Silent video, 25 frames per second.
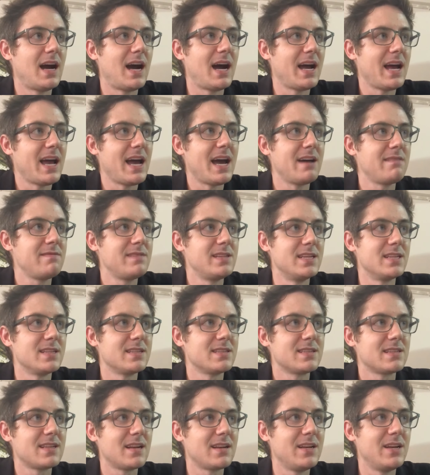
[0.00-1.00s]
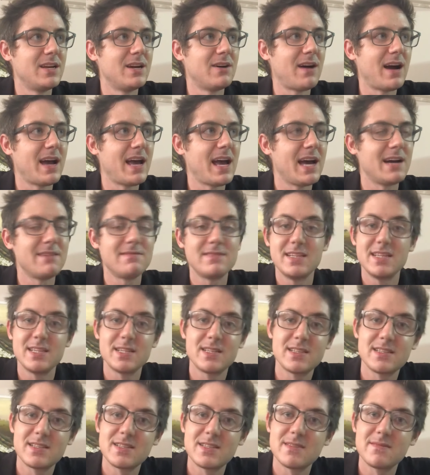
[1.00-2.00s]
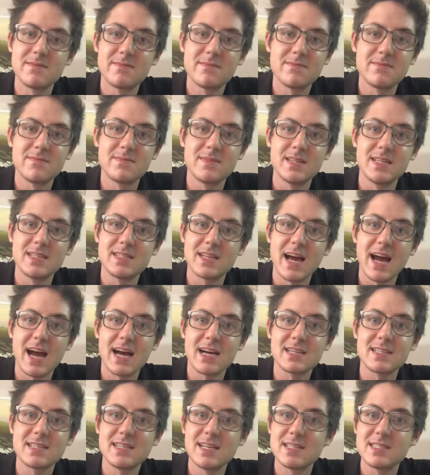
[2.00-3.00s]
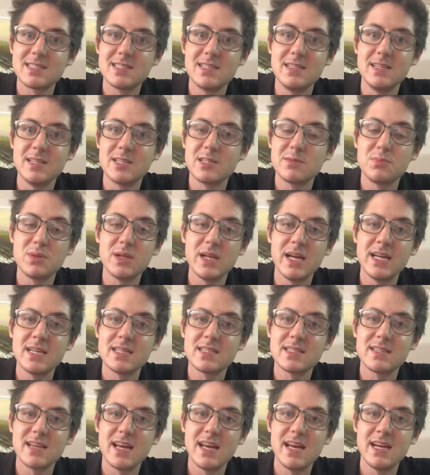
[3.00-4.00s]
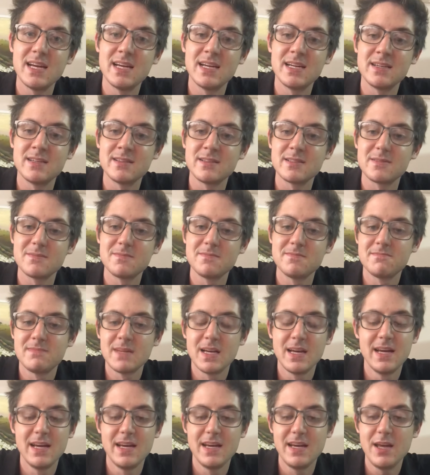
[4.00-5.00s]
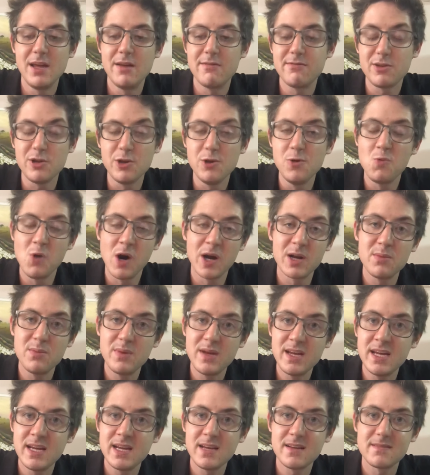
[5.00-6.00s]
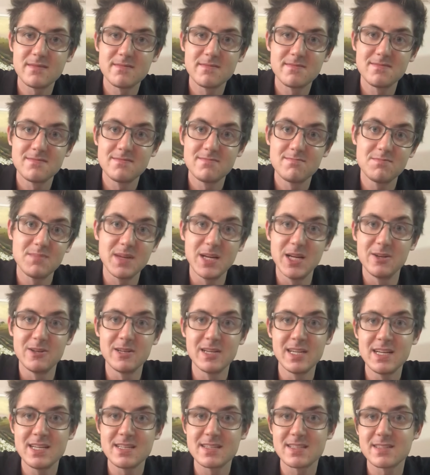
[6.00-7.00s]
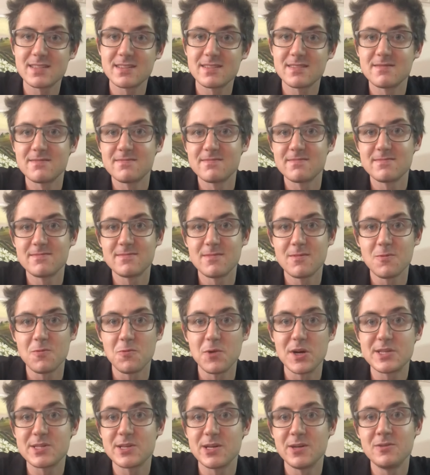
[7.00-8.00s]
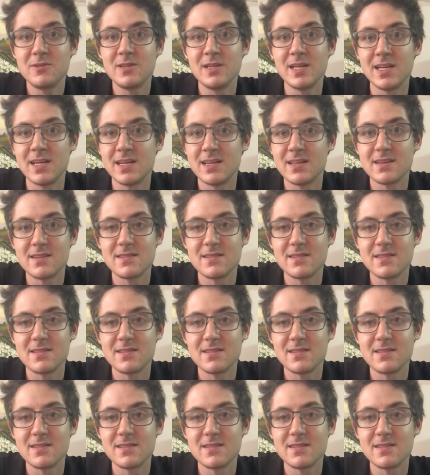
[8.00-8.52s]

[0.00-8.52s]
I have this, you know, I have this this access to this place and if you want to be, here it is. Wes only.